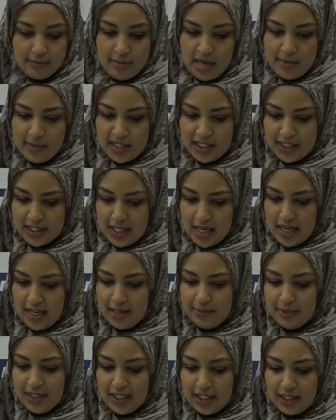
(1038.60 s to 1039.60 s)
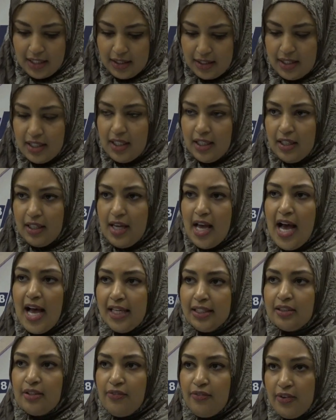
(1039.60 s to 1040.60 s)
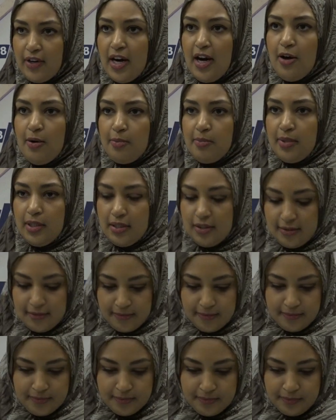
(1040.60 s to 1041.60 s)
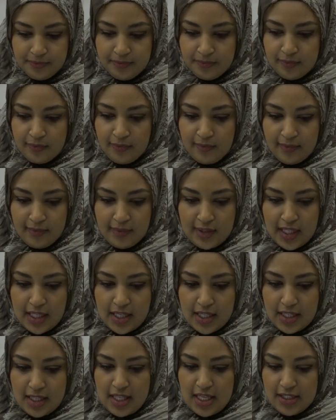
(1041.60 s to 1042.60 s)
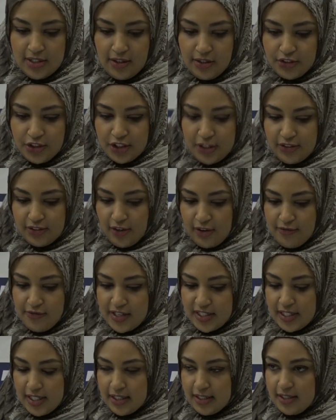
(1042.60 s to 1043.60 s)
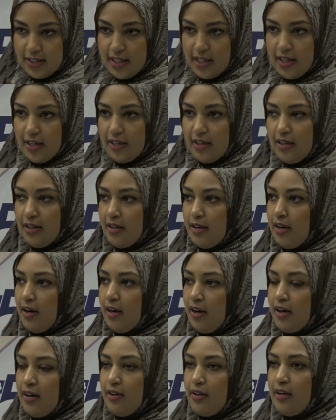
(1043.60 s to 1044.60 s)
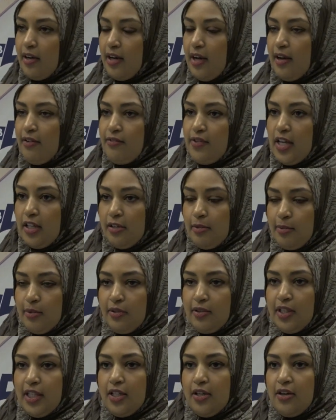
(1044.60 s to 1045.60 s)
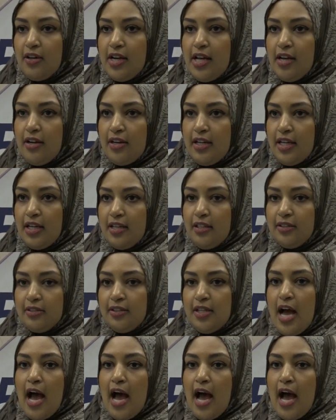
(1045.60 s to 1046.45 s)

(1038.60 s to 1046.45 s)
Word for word: Maybe it's time to, to ask for help. These are just services that are available in our area.